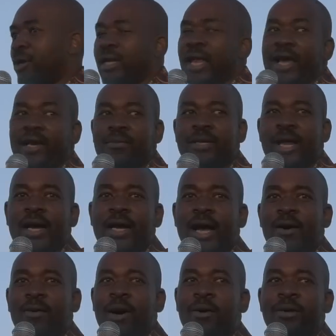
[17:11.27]
like
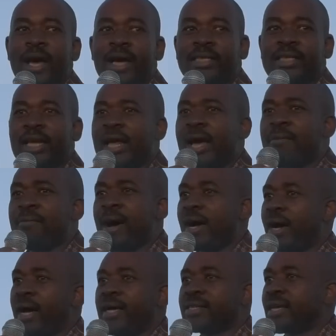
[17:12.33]
Mnangaba, we are Chela
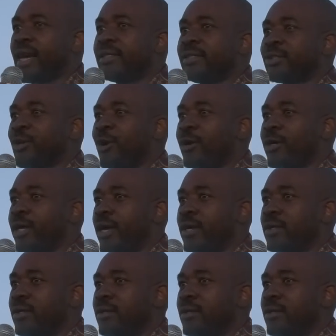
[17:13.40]
Manga, it's time to song.